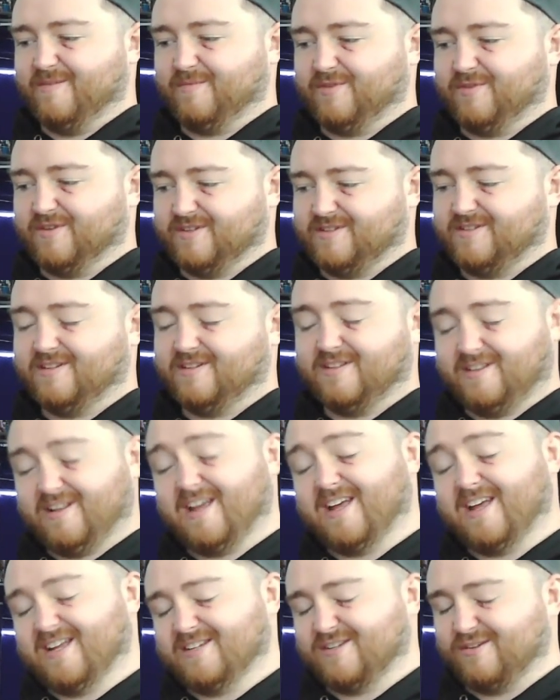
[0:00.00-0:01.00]
because
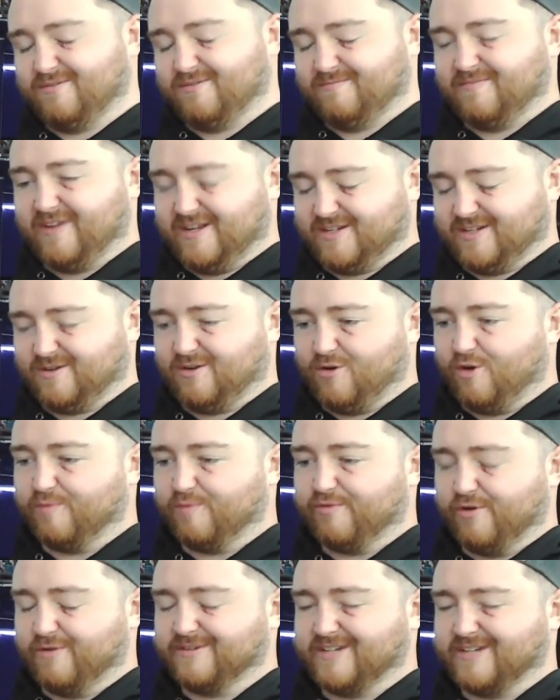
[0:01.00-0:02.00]
it is a long
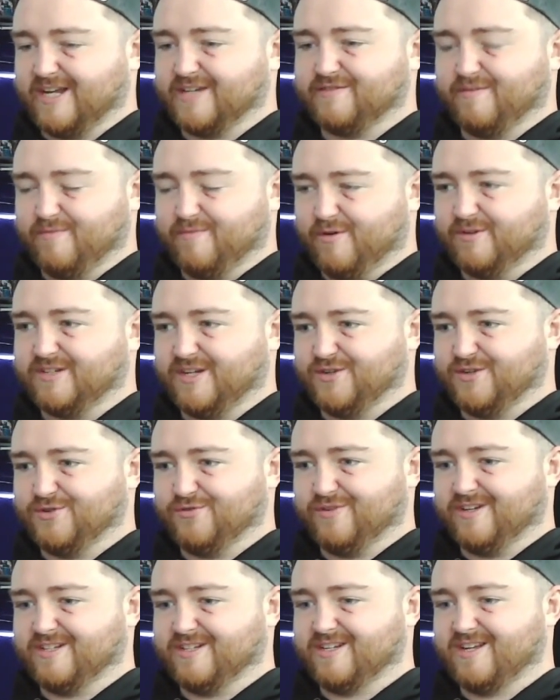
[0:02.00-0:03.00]
process for most
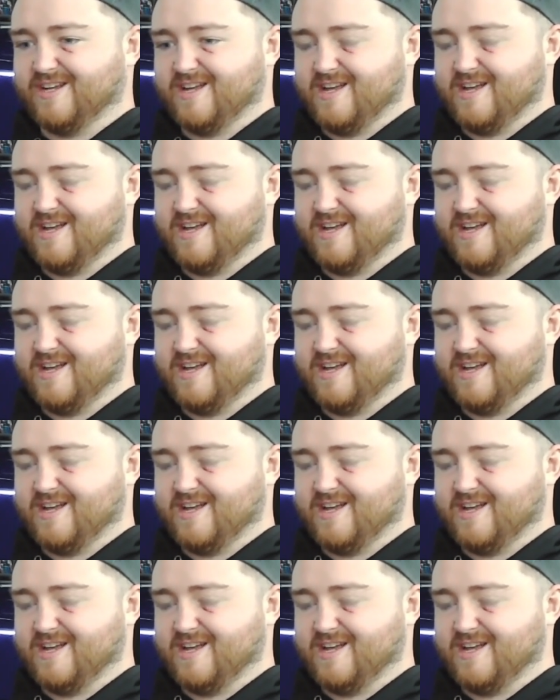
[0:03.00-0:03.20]
injuries.